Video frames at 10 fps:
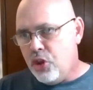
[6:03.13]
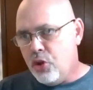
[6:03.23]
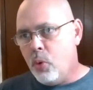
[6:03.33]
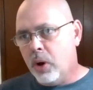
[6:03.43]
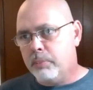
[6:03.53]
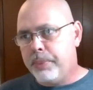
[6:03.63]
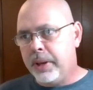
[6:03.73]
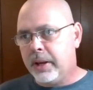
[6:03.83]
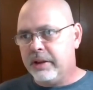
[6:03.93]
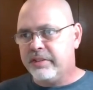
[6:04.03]
you want to
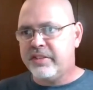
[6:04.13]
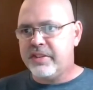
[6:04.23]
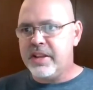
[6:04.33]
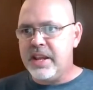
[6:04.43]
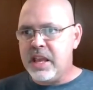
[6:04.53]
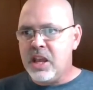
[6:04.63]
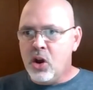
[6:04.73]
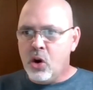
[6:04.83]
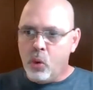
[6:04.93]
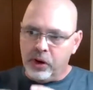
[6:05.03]
pick a
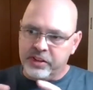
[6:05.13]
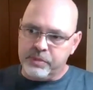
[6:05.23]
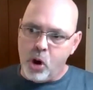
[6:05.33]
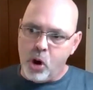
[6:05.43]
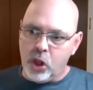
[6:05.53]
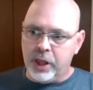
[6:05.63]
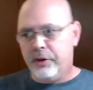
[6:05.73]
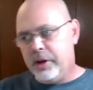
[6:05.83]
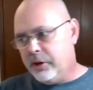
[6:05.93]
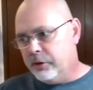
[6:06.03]
city or a small
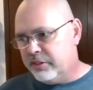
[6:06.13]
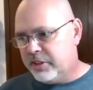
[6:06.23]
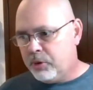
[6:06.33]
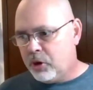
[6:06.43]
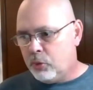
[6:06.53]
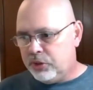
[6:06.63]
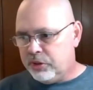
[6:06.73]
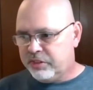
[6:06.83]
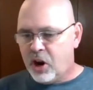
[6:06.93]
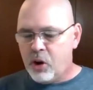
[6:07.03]
area or zip code
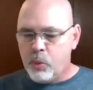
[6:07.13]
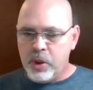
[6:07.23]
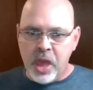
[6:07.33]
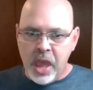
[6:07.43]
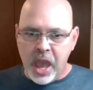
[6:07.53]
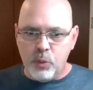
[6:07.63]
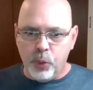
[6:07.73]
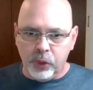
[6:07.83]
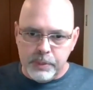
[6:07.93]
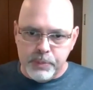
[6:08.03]
to start with and
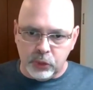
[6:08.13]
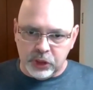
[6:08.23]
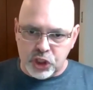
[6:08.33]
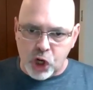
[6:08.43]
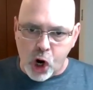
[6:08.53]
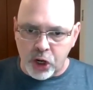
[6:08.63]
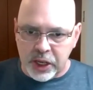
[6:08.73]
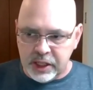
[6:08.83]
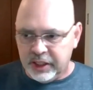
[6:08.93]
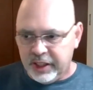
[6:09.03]
really build a
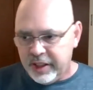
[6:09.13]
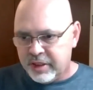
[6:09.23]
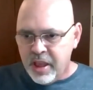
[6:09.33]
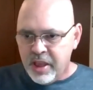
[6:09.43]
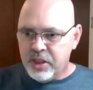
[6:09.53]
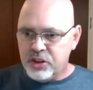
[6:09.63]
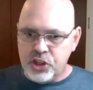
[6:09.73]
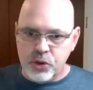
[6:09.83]
targeted list that